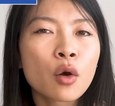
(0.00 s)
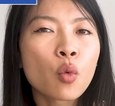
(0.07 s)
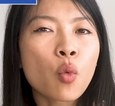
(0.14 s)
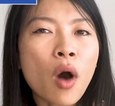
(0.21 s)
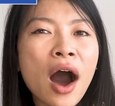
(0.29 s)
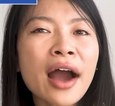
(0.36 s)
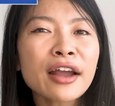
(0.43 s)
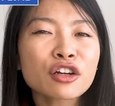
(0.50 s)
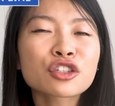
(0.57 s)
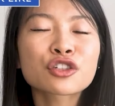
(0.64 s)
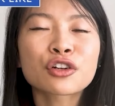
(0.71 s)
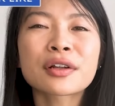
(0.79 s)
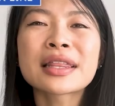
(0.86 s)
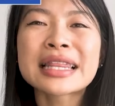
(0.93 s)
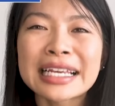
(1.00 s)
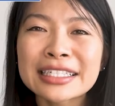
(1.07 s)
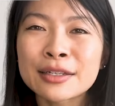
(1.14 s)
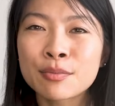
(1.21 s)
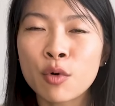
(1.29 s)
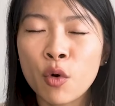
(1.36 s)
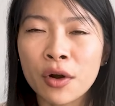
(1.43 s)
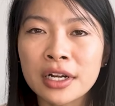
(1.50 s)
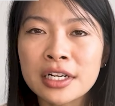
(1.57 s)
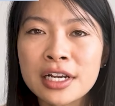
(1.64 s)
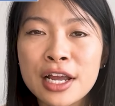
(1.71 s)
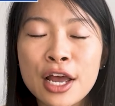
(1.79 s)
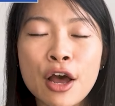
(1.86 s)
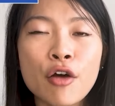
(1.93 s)
Why are certain things
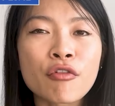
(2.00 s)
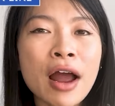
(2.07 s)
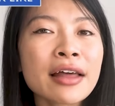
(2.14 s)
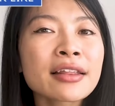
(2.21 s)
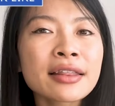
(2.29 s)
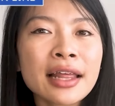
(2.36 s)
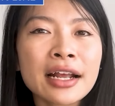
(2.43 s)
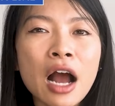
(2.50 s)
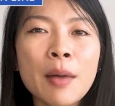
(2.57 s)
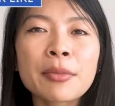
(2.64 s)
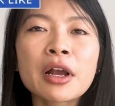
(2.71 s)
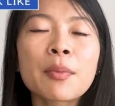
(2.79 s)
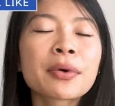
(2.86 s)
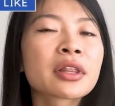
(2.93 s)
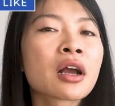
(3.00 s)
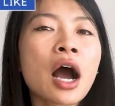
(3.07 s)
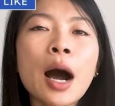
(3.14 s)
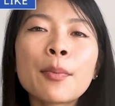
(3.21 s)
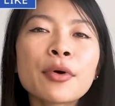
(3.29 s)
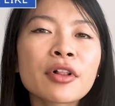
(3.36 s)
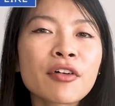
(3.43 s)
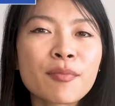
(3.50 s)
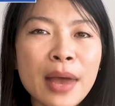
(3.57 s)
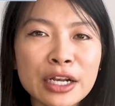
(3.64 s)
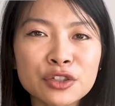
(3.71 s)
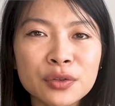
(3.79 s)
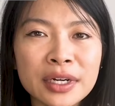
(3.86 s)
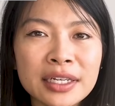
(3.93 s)
important rather than coming up with a couple of
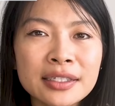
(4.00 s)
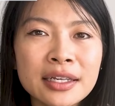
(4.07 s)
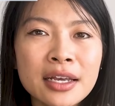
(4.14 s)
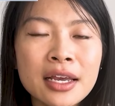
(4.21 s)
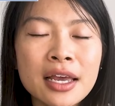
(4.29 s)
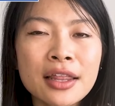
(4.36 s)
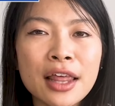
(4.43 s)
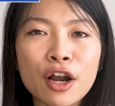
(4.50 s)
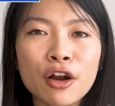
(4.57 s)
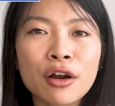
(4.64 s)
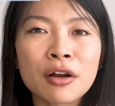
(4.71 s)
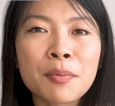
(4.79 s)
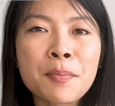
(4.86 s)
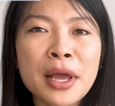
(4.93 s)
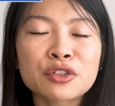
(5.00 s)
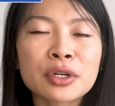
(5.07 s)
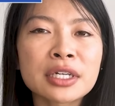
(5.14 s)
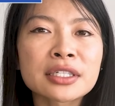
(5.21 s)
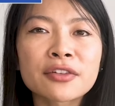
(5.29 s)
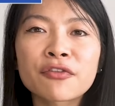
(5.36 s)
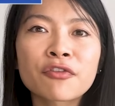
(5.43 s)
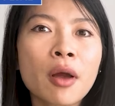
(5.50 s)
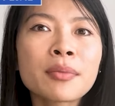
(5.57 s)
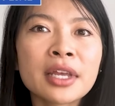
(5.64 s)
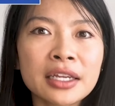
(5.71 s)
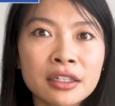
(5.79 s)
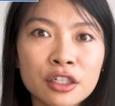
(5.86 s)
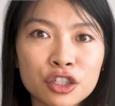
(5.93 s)
metrics that are metrics from
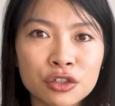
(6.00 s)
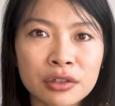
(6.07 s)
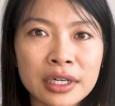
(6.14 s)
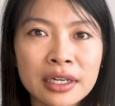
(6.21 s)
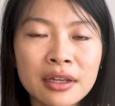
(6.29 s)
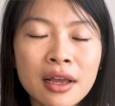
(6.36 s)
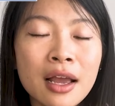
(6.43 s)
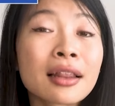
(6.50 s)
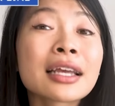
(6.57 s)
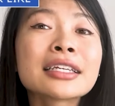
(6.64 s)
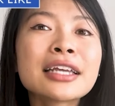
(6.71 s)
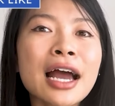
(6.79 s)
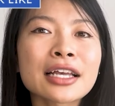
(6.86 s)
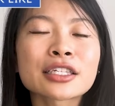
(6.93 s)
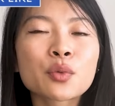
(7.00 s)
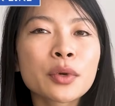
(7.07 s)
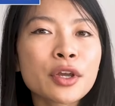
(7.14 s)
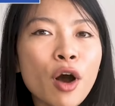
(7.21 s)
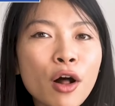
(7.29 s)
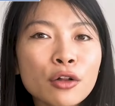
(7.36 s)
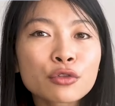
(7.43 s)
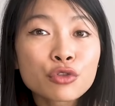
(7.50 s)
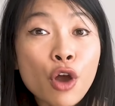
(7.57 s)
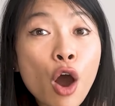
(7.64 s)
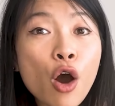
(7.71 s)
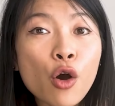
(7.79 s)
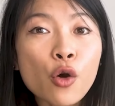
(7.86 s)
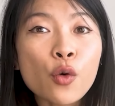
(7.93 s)
the industry. Like, yes, we all
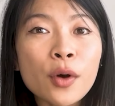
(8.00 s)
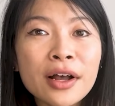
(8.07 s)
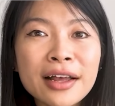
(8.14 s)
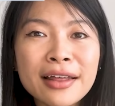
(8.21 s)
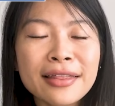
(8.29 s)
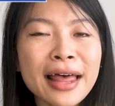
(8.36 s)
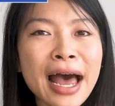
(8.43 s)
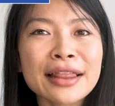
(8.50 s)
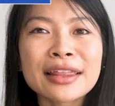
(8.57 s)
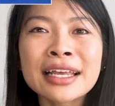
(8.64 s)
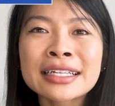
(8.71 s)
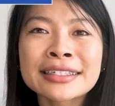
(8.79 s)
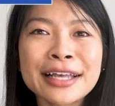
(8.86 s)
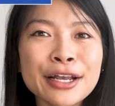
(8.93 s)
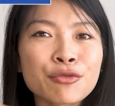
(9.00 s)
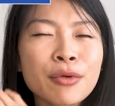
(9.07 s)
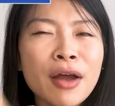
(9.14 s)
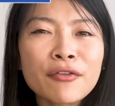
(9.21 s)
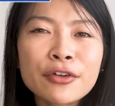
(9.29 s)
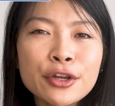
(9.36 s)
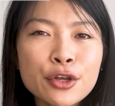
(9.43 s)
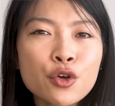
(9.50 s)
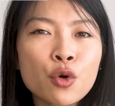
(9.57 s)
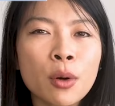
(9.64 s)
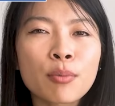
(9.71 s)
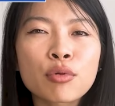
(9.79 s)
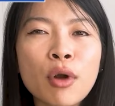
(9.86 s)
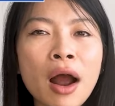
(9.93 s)
know that things like revenue
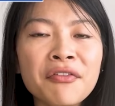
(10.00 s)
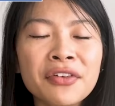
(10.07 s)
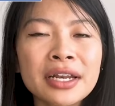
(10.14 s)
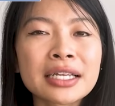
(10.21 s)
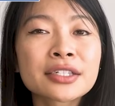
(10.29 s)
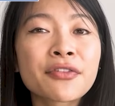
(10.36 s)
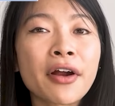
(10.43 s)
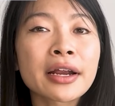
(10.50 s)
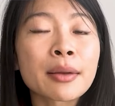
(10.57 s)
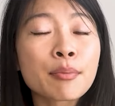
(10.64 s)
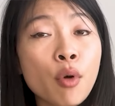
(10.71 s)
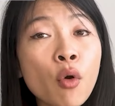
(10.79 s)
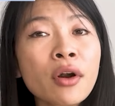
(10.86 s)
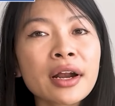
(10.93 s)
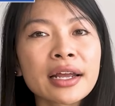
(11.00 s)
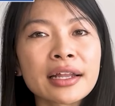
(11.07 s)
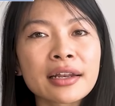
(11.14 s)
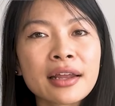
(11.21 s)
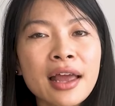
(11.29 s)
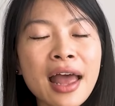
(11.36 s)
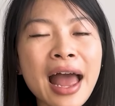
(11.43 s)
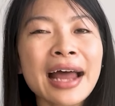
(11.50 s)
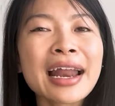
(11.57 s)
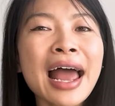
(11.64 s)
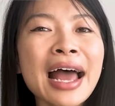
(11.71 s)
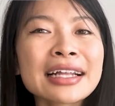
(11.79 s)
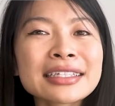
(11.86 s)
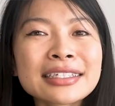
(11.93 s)
or profit is very important, and
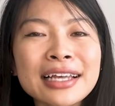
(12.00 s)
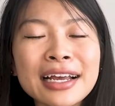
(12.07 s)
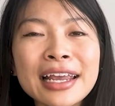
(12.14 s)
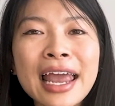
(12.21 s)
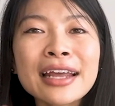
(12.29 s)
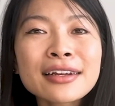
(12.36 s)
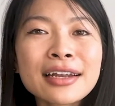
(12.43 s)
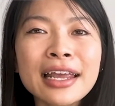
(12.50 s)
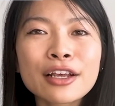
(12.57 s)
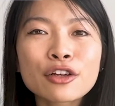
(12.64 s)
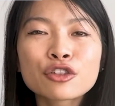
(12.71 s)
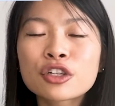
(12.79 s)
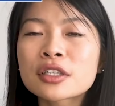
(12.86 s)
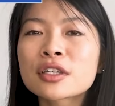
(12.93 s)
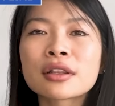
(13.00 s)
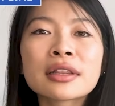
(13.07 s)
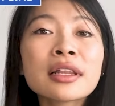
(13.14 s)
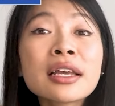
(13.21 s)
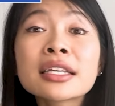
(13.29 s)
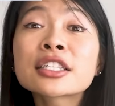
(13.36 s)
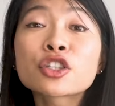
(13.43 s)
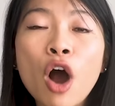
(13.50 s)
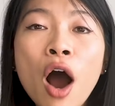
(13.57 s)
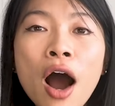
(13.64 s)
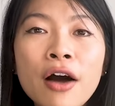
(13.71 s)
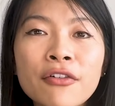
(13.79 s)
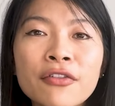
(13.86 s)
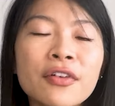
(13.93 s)
hence a candidate could just list
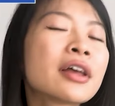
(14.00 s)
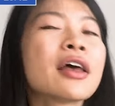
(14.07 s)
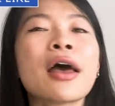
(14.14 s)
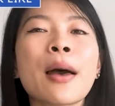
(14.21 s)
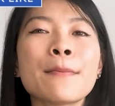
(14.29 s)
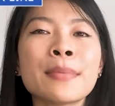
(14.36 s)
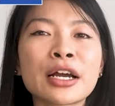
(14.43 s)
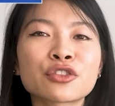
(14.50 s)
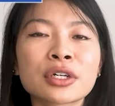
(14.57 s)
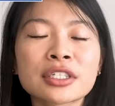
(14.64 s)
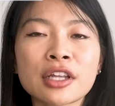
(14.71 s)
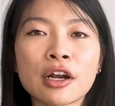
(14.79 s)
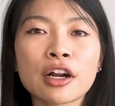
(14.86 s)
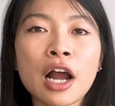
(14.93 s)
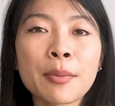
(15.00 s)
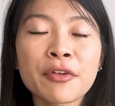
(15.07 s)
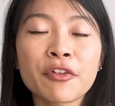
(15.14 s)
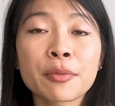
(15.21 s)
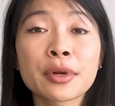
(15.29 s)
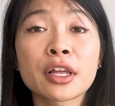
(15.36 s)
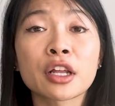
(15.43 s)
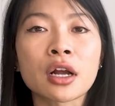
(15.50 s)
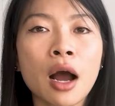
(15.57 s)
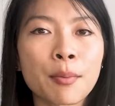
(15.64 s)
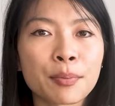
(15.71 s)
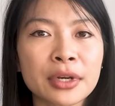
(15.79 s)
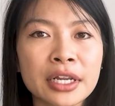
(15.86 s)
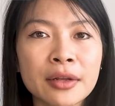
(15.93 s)
off metrics that are coming from another
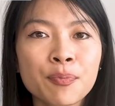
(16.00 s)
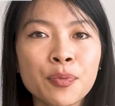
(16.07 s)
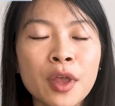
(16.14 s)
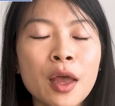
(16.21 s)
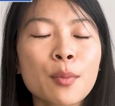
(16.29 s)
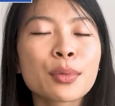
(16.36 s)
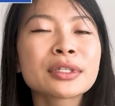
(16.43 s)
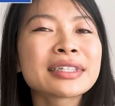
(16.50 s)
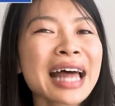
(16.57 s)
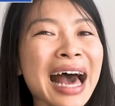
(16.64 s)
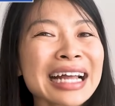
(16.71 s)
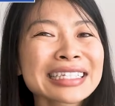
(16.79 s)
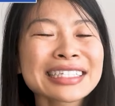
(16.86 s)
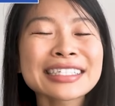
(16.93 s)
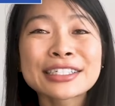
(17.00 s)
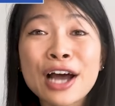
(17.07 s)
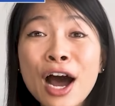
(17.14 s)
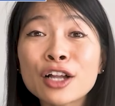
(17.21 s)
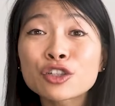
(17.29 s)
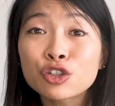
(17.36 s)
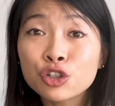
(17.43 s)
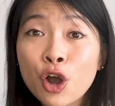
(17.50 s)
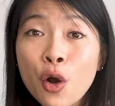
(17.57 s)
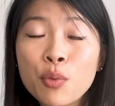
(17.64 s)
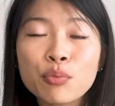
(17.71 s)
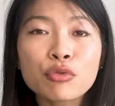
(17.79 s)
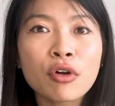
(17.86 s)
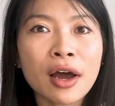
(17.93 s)
company. But that does not show
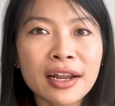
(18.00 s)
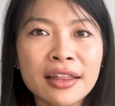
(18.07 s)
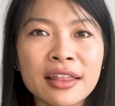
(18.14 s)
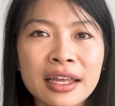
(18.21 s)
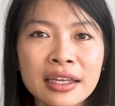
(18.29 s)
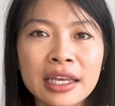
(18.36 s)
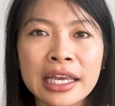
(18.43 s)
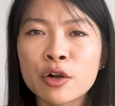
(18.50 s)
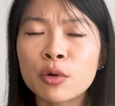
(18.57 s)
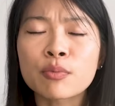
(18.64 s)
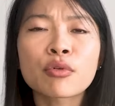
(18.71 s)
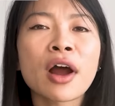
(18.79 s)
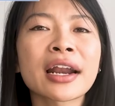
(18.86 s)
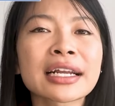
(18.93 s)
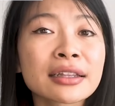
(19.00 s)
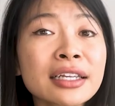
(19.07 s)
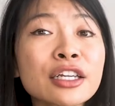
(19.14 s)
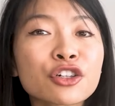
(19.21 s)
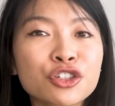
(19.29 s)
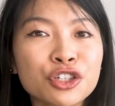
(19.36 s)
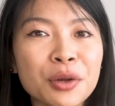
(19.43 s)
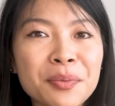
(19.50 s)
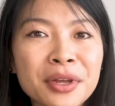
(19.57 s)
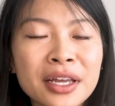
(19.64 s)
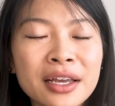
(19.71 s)
product thinking or product leadership.